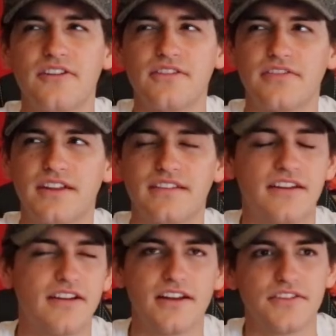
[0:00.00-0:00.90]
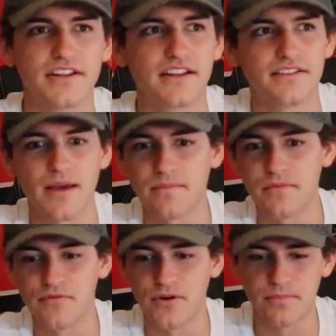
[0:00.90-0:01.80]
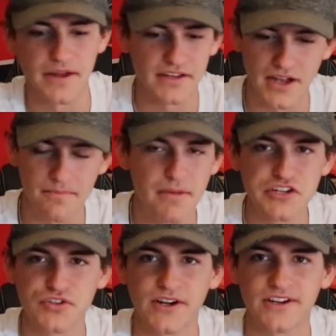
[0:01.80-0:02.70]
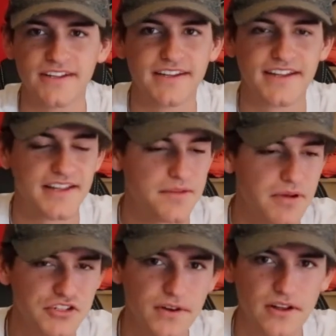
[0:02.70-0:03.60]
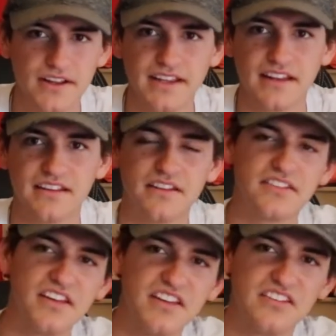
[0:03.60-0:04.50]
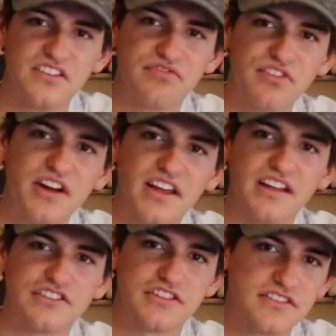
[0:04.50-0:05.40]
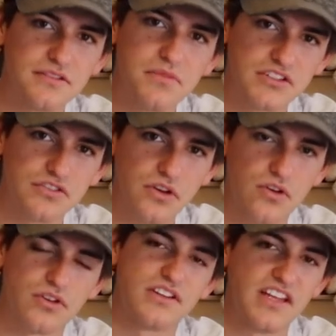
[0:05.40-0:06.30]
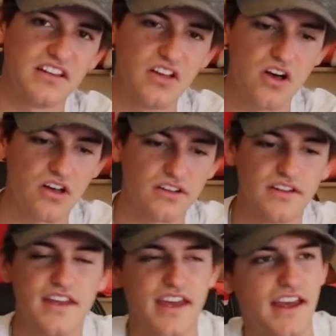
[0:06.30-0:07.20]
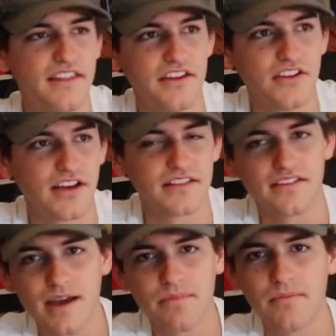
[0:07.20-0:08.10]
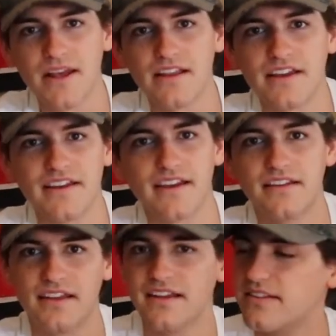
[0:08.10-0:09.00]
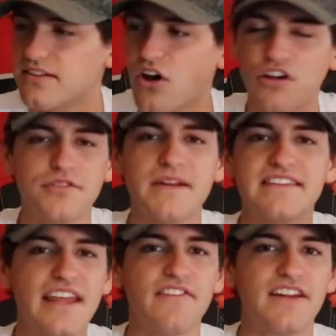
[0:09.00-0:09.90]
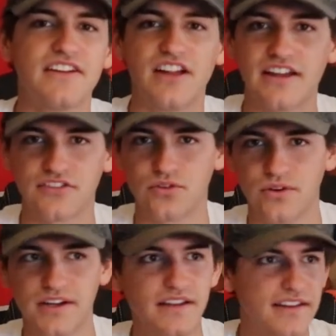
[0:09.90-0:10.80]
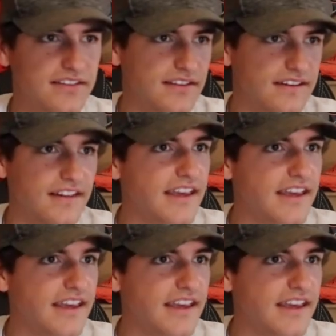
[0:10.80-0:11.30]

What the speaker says: don't think that's happened before, but you got Montreal Canadiens, the French, the Montreal Canadiens, and then you got the Tampa Bay Lightning. That's the ultimate David and Goliath story. This